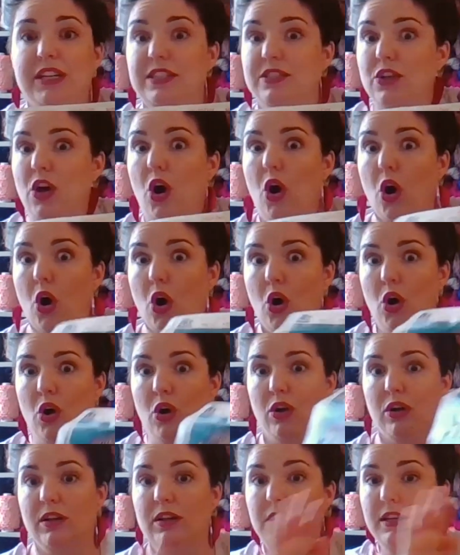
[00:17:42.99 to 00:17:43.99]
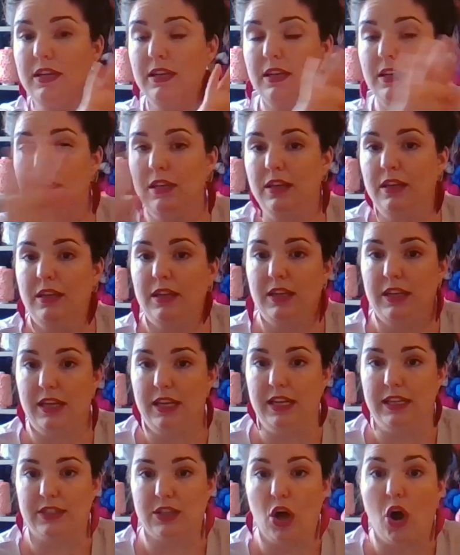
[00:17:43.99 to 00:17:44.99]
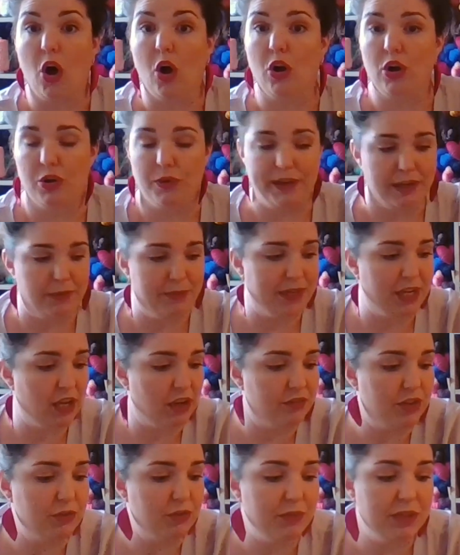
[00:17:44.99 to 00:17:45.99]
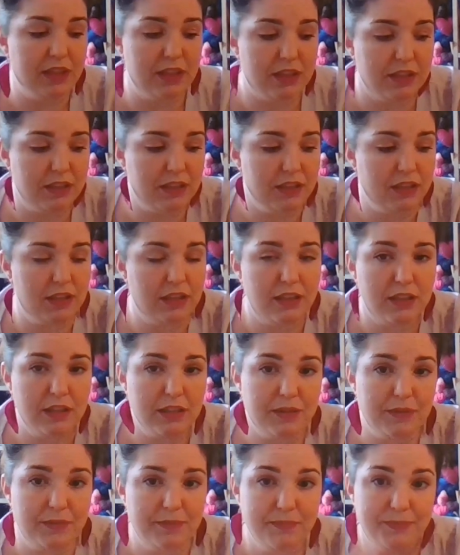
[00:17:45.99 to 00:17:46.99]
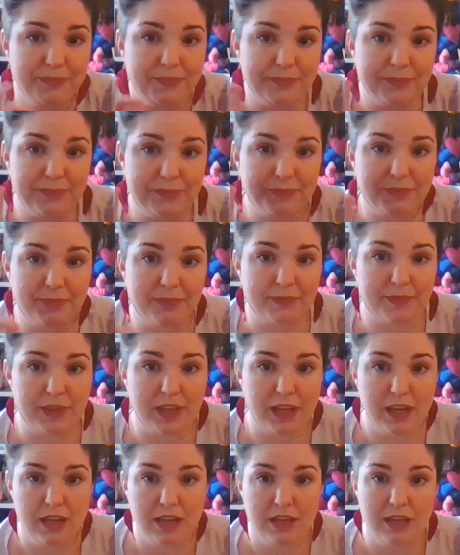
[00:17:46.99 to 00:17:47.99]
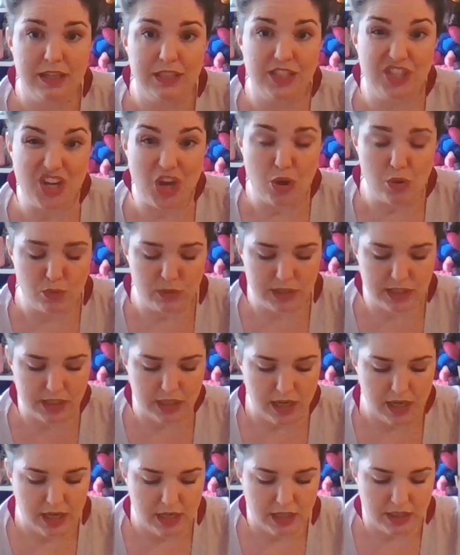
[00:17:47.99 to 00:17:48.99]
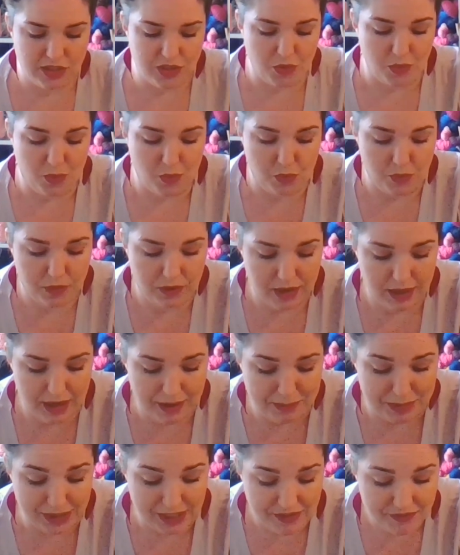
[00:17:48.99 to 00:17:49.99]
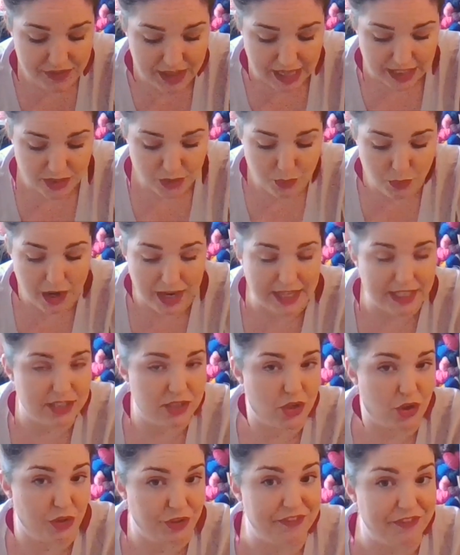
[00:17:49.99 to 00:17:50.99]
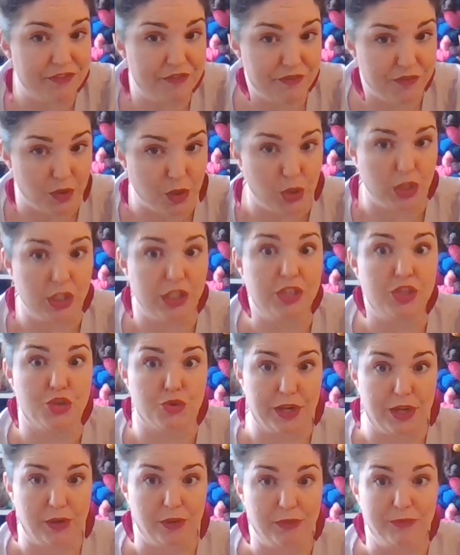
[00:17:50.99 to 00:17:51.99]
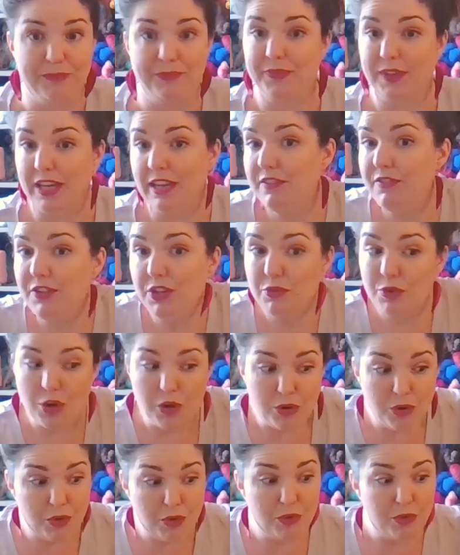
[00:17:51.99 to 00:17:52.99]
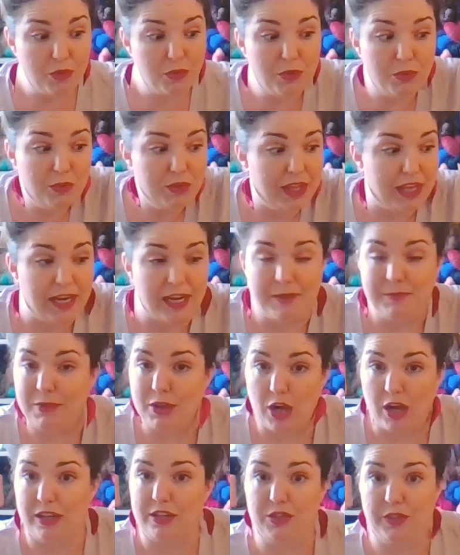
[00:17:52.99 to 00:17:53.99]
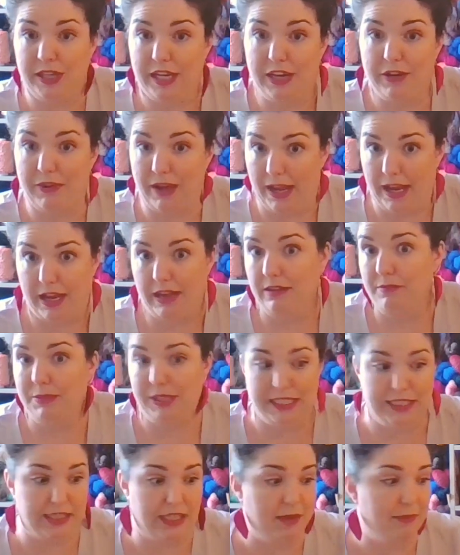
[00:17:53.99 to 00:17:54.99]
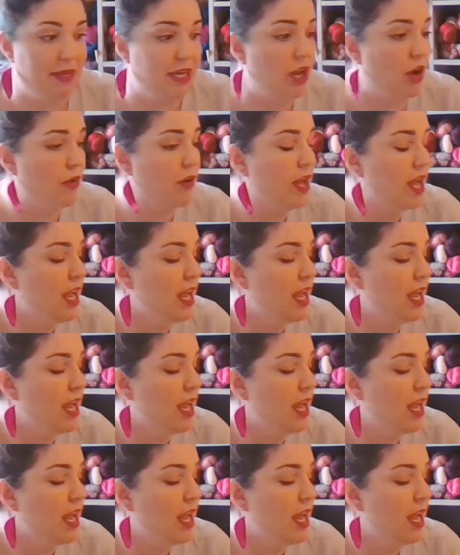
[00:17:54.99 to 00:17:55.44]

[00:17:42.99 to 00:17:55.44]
It's all going to be covered with the stones. So I believe that's why it's called a full drill. If you know that I'm not doing it right, please let me know.